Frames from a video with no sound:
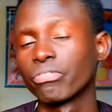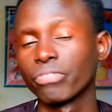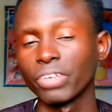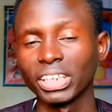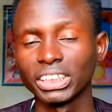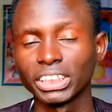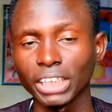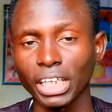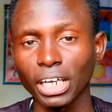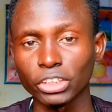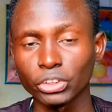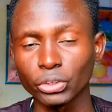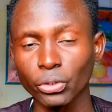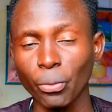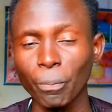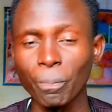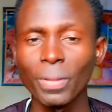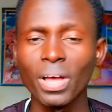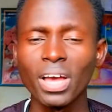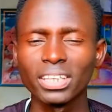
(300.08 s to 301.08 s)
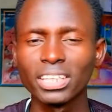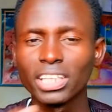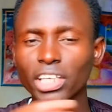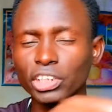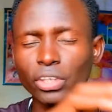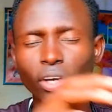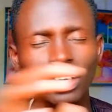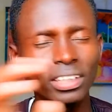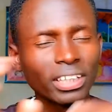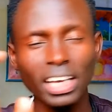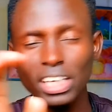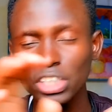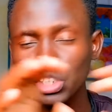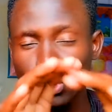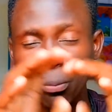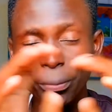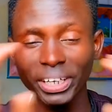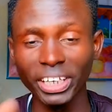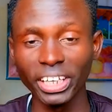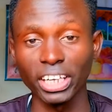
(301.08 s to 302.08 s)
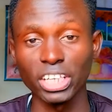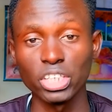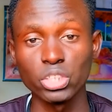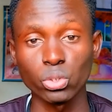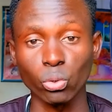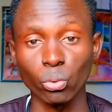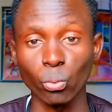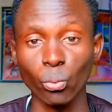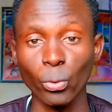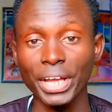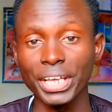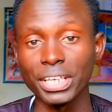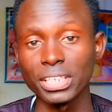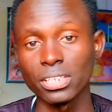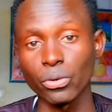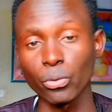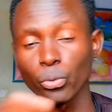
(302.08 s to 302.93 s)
adventure. So there are so many reasons why